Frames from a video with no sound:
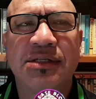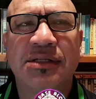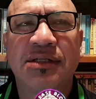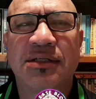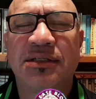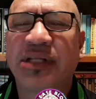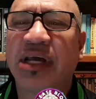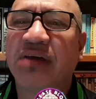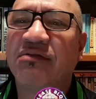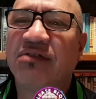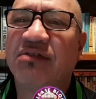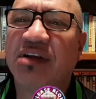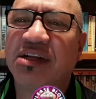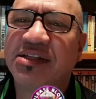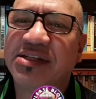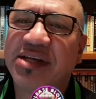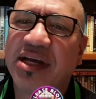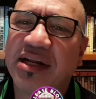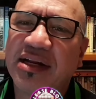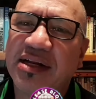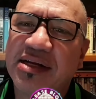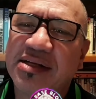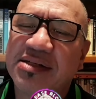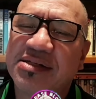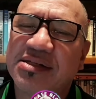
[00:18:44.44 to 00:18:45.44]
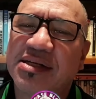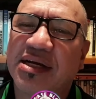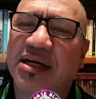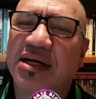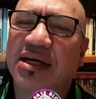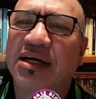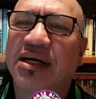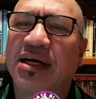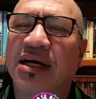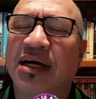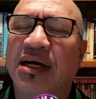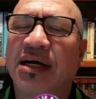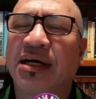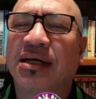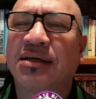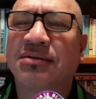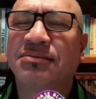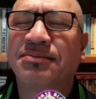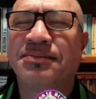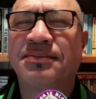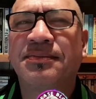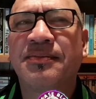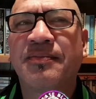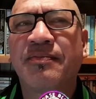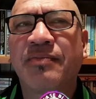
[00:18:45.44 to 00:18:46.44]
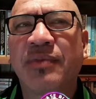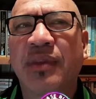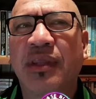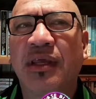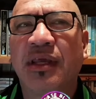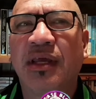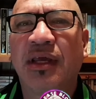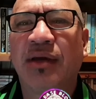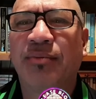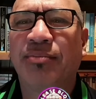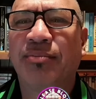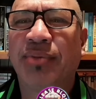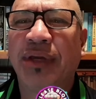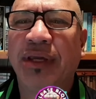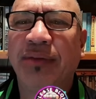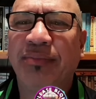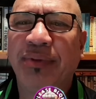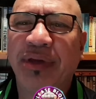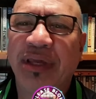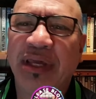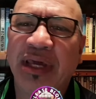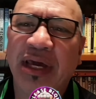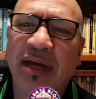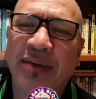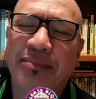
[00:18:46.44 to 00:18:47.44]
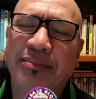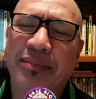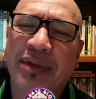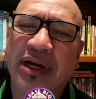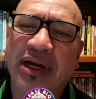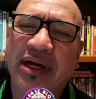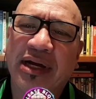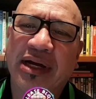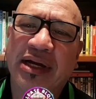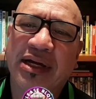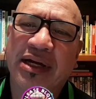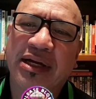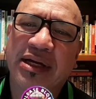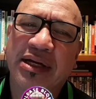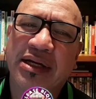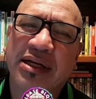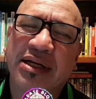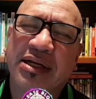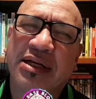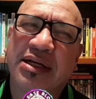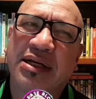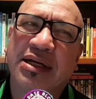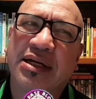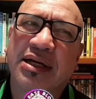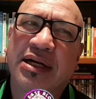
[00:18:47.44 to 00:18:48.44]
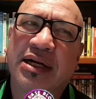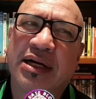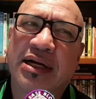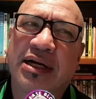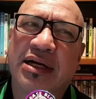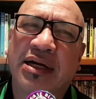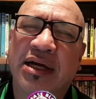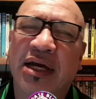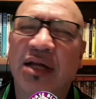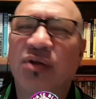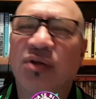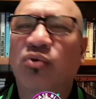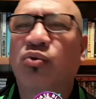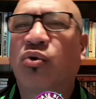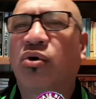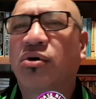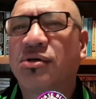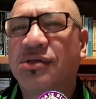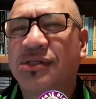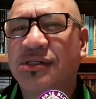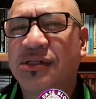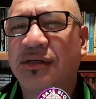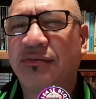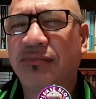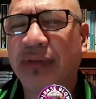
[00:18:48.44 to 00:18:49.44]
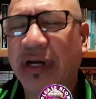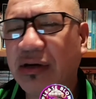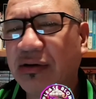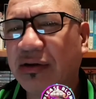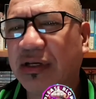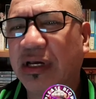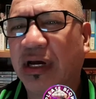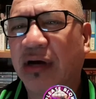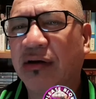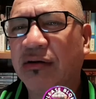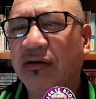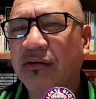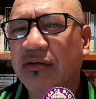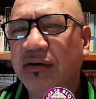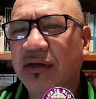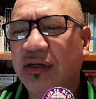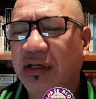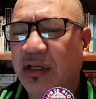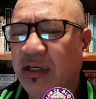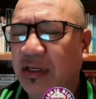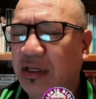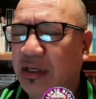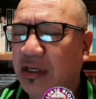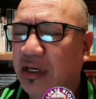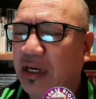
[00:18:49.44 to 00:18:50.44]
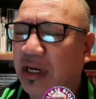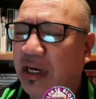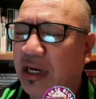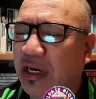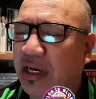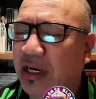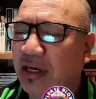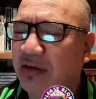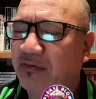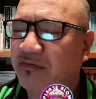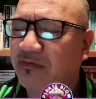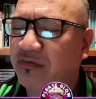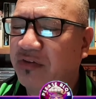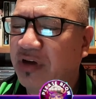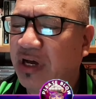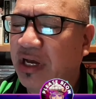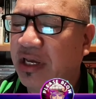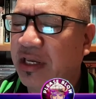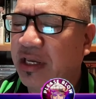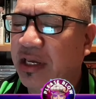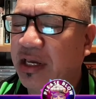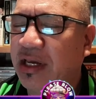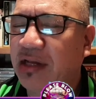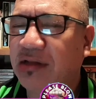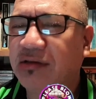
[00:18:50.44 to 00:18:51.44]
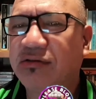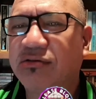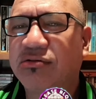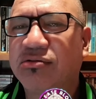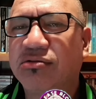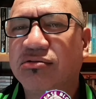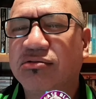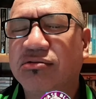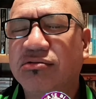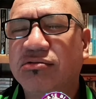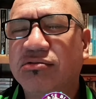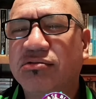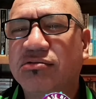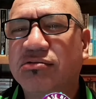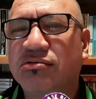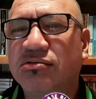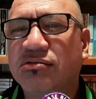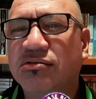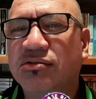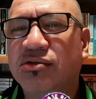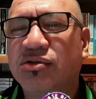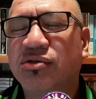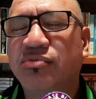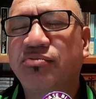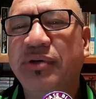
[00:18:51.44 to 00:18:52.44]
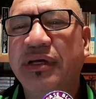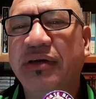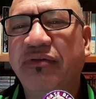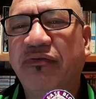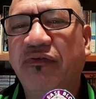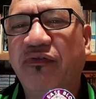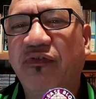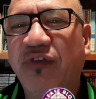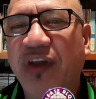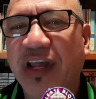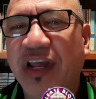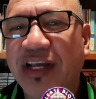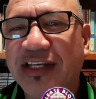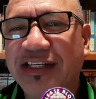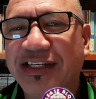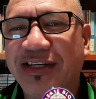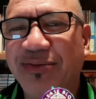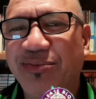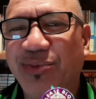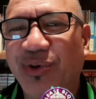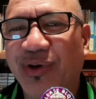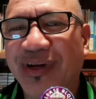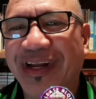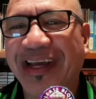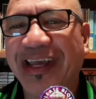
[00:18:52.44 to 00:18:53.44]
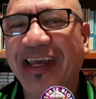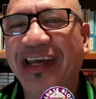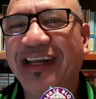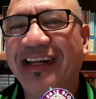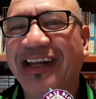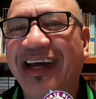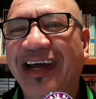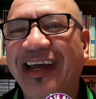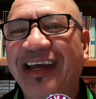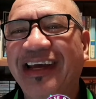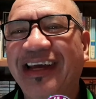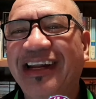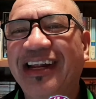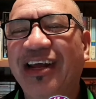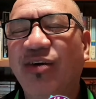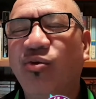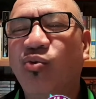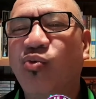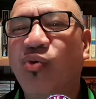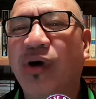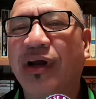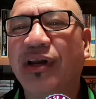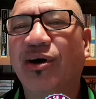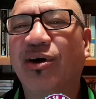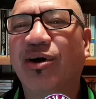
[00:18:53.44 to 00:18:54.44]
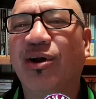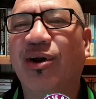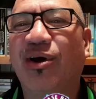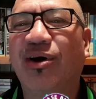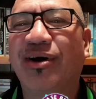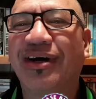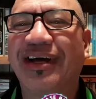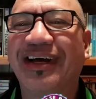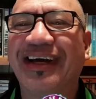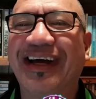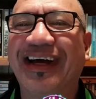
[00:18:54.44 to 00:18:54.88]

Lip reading: Dave Letele's BBM headquarters in Manukau, I had to be flexible. I had a 1 o'clock